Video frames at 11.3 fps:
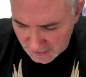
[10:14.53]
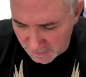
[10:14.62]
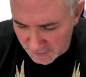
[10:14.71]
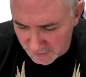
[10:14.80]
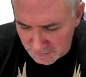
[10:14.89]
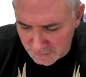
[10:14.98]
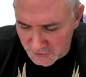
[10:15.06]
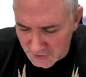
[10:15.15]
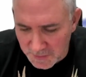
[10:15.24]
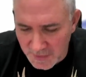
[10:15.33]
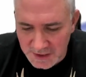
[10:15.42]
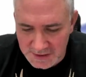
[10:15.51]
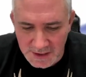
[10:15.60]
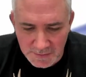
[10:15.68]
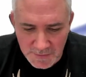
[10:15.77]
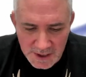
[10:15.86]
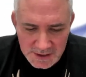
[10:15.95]
our dream is
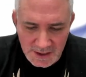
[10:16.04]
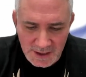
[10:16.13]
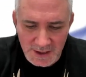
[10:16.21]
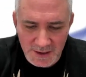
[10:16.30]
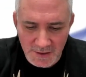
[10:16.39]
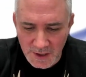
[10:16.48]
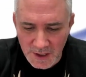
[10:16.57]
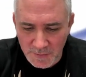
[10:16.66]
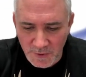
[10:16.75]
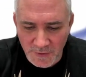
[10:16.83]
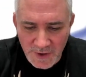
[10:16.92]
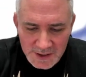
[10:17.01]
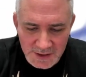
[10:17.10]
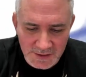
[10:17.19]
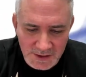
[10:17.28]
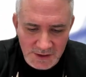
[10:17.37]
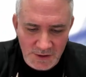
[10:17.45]
that basically we are
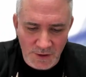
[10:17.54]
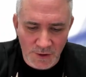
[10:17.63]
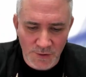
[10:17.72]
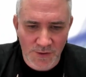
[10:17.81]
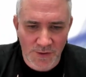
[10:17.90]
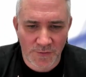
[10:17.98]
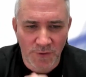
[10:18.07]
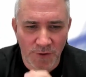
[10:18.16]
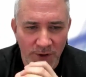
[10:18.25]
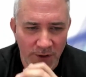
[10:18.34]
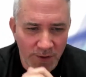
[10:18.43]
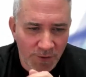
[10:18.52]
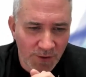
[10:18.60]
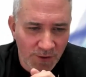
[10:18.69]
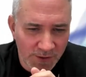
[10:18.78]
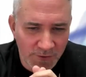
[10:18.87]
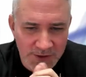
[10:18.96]
providing this code for
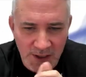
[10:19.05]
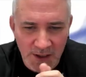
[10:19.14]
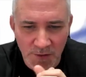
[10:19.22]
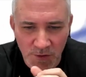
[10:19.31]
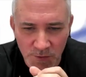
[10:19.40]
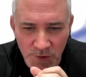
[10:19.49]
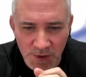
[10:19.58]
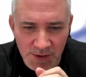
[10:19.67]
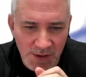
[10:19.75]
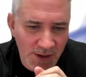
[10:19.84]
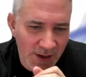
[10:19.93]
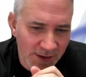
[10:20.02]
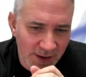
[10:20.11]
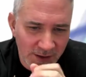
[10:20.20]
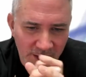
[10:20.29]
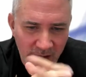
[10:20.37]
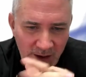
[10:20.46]
all CECAM community, and
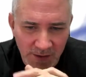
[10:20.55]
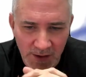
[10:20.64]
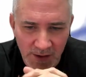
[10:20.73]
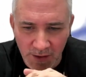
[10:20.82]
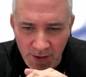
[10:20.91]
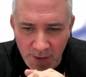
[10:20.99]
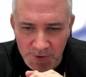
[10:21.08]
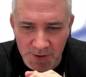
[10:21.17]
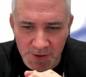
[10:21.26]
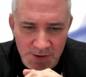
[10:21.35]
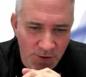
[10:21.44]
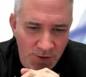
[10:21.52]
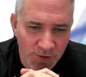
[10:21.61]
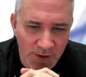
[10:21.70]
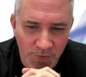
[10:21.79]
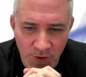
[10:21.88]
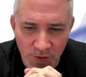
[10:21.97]
then they can then adapt this
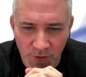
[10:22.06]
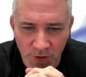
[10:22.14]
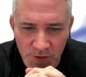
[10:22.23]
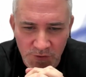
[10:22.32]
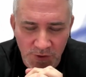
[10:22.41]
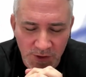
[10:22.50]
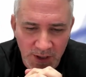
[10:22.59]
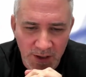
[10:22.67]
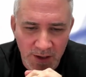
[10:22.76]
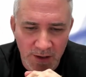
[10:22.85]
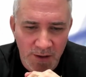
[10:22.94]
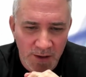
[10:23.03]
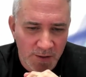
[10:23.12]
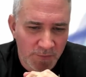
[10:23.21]
code and workflows for their